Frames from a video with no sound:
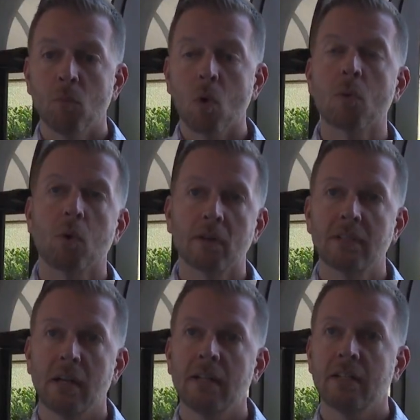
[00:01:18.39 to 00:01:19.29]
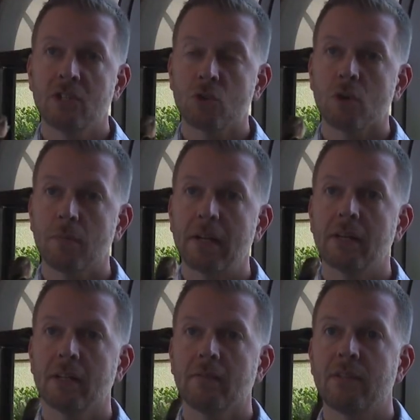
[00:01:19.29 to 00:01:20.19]
more work done in a shorter
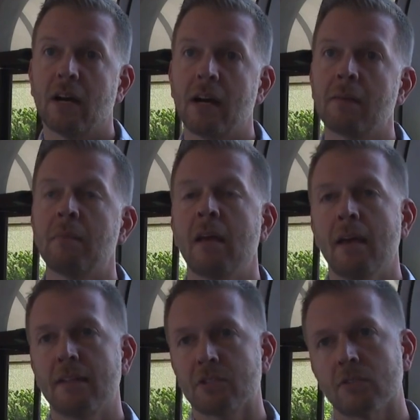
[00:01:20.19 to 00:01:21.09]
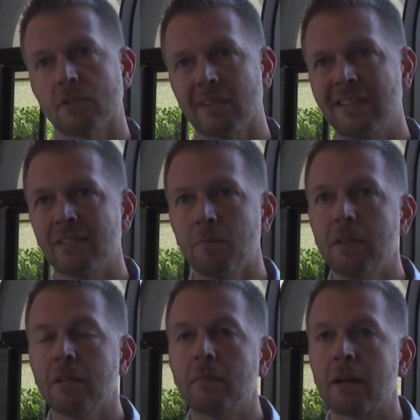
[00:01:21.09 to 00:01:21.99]
period of time, and it also ends up
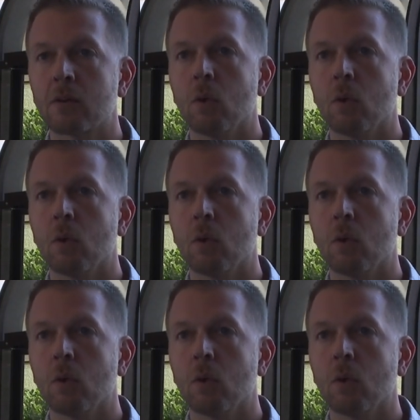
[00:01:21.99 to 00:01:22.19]
being a better